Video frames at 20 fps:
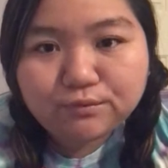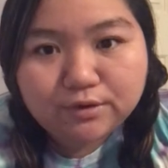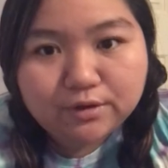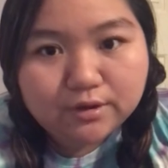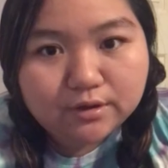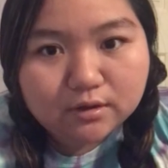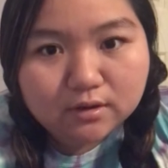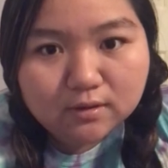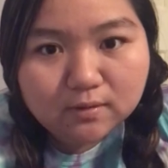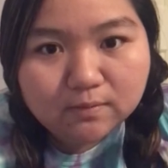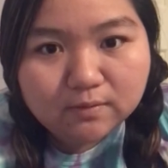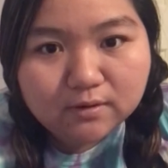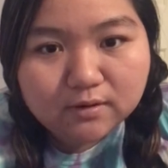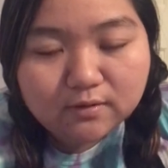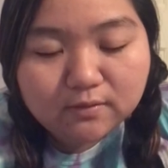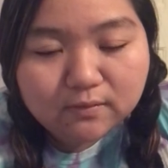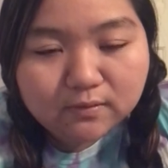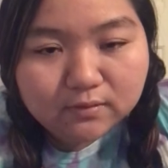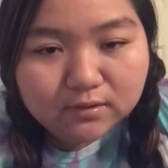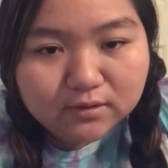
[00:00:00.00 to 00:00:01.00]
we are
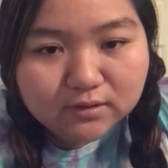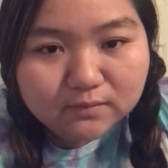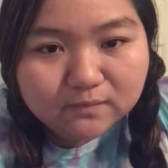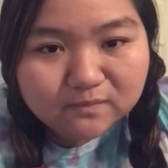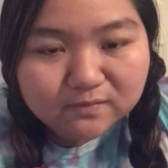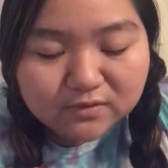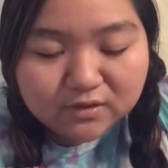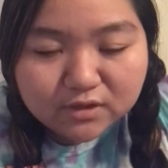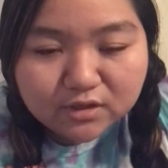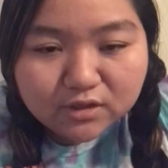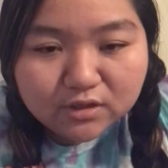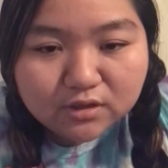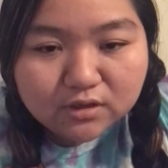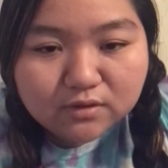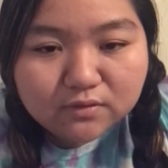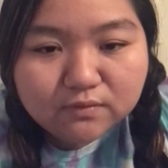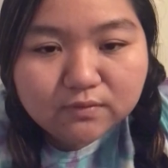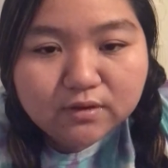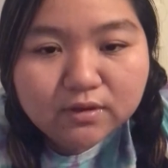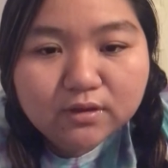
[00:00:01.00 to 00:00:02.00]
boyfriend and
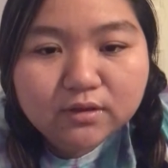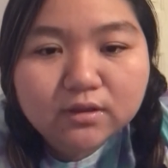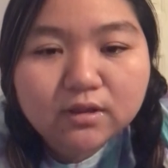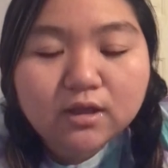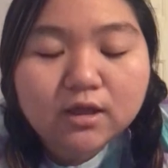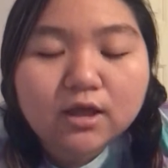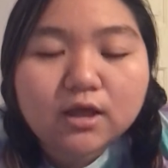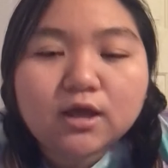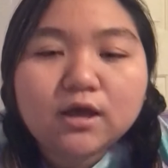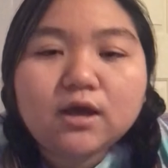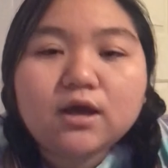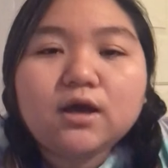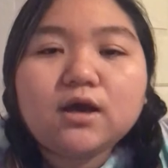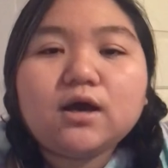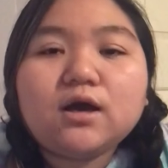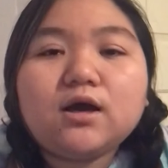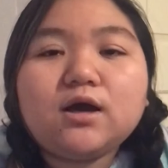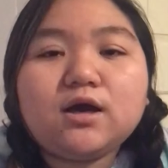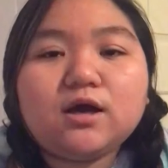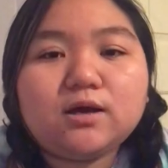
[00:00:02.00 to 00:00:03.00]
girlfriend.
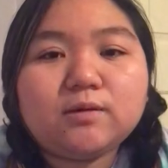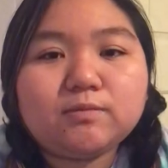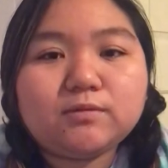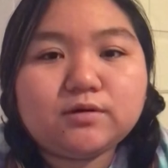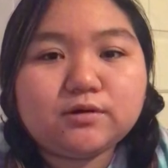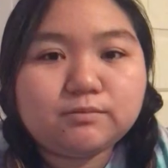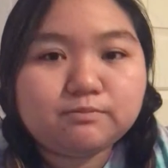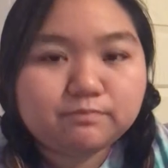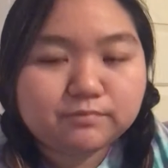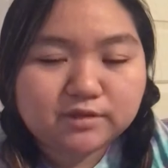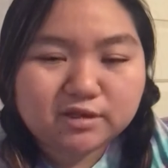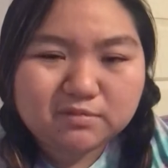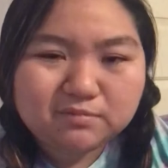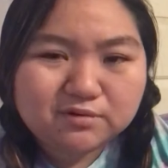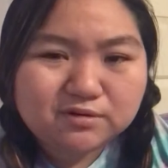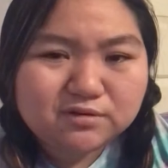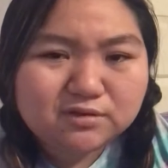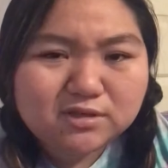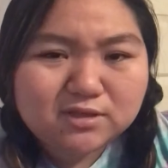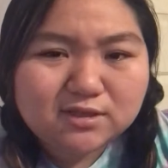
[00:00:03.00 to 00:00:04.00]
I'm
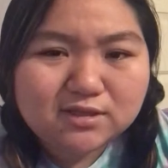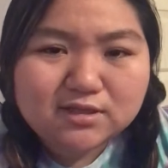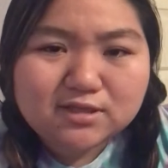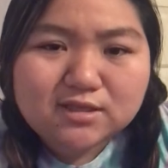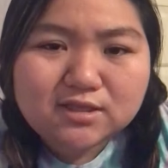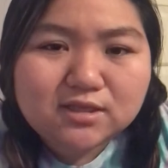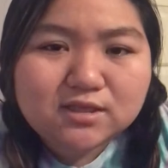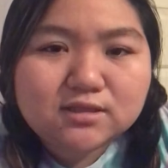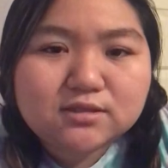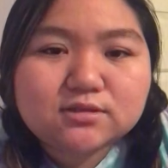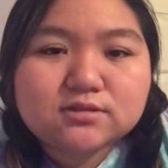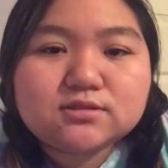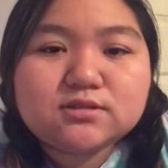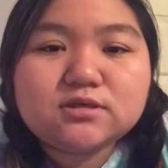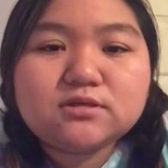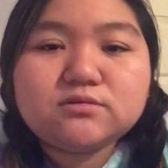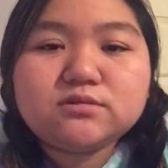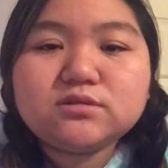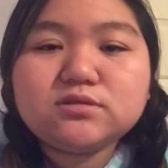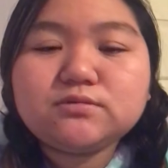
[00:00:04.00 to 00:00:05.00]
only 18, so
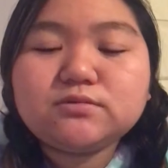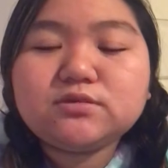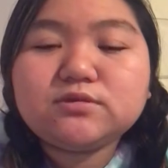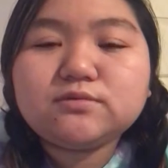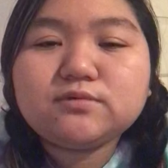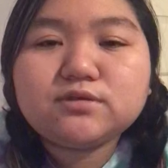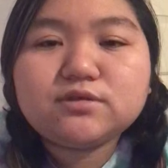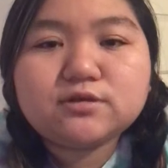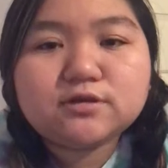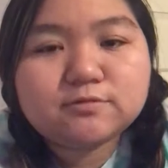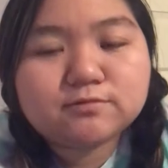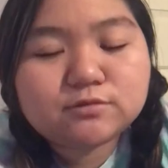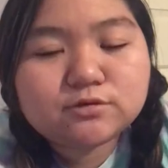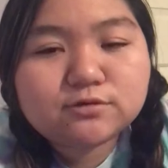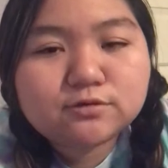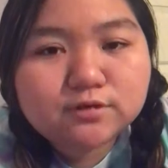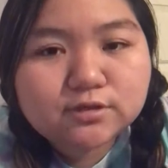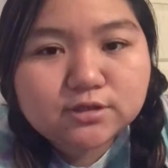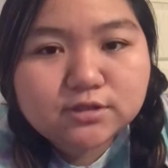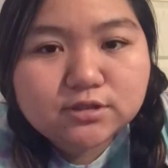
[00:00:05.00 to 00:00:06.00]
I just want to wait till I'm
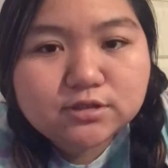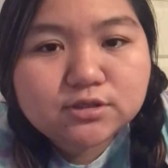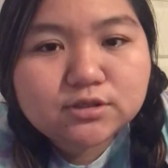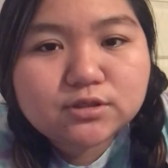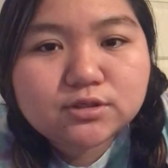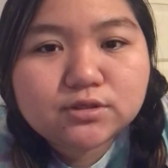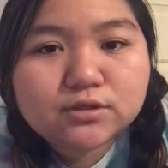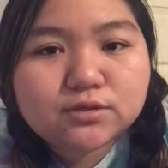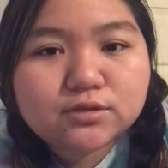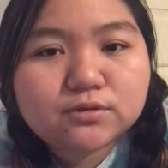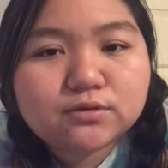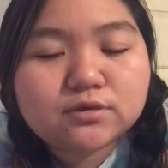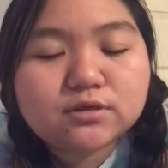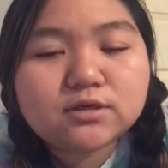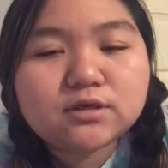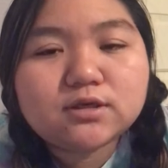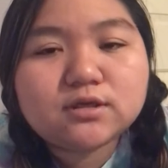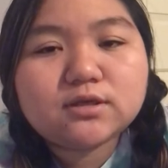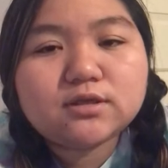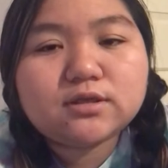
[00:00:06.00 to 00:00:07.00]
22,
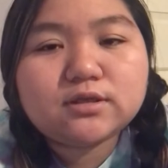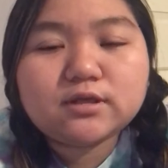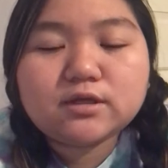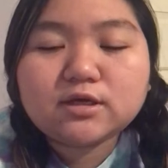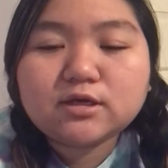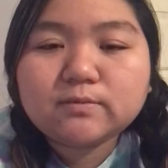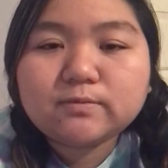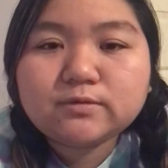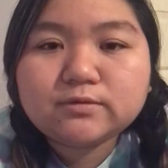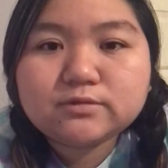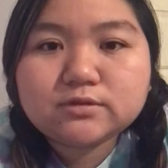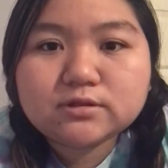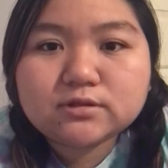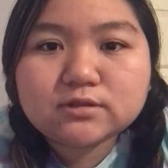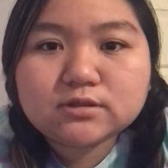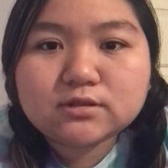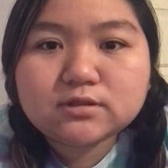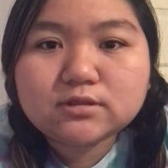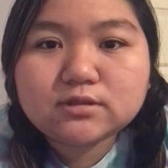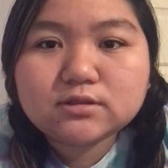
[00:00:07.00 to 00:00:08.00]
and yeah, I'm turning
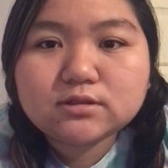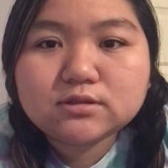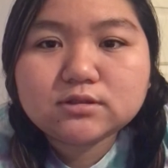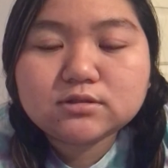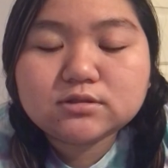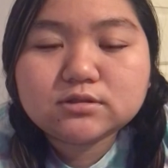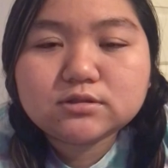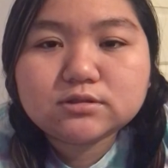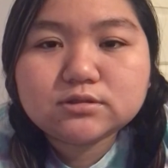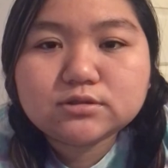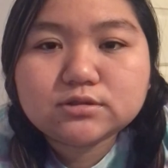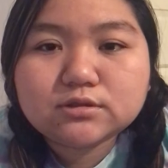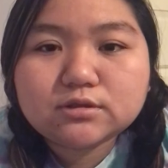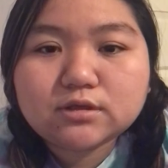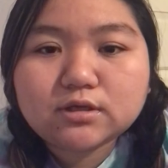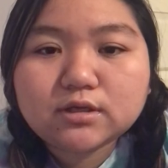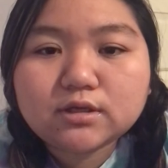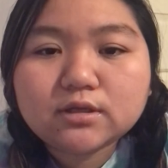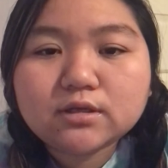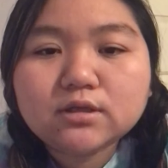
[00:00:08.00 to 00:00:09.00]
19 this year in
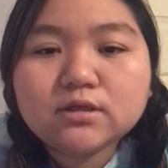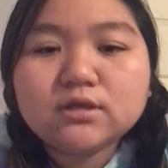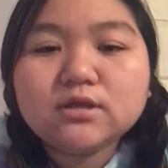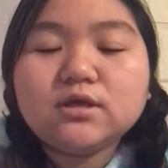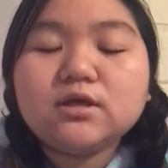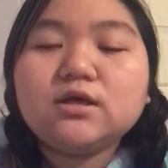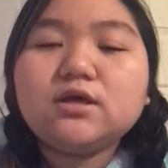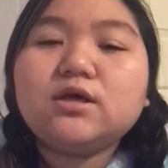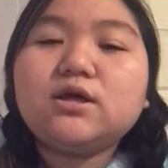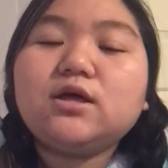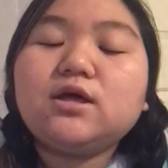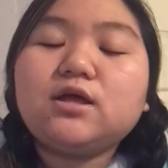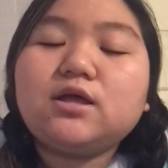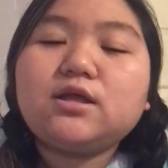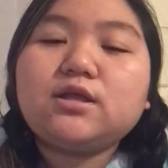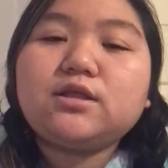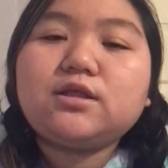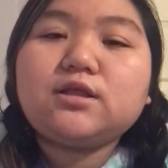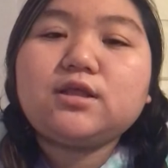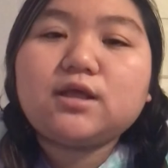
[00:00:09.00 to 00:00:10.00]
July.
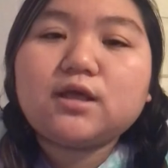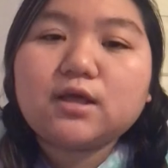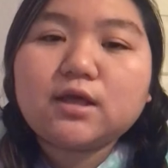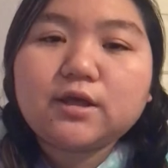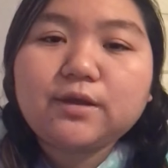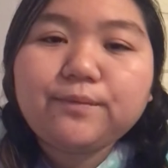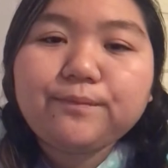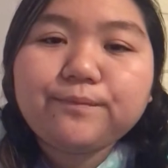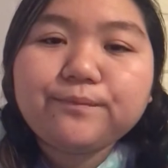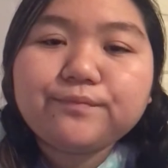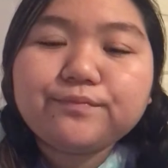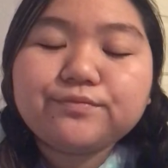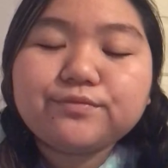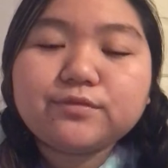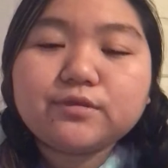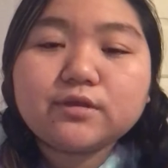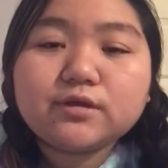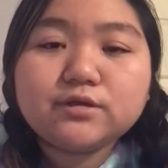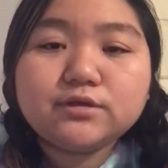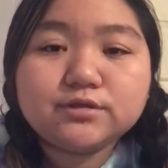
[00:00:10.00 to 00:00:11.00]
And yeah,
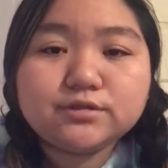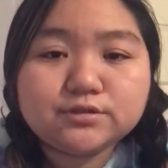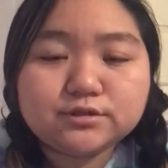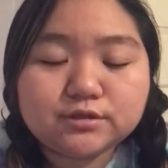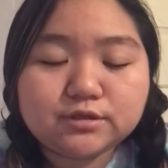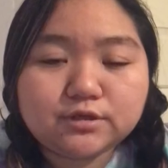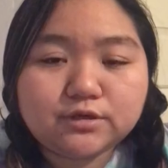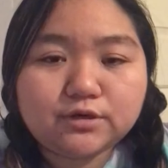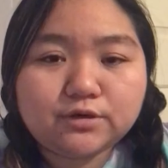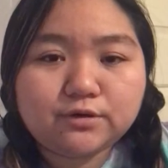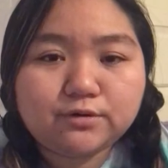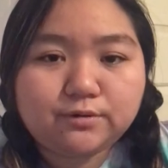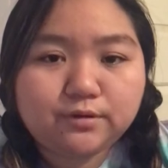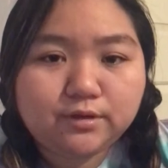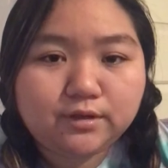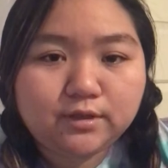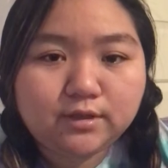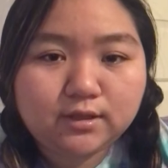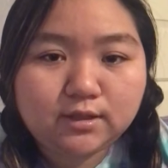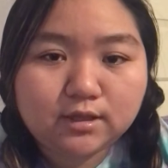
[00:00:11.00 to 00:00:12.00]
so
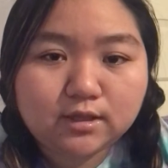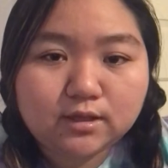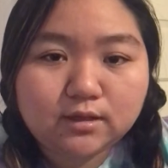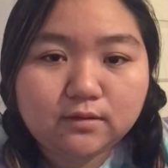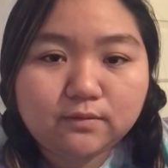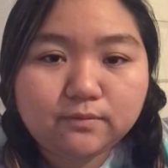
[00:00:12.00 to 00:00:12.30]
yeah.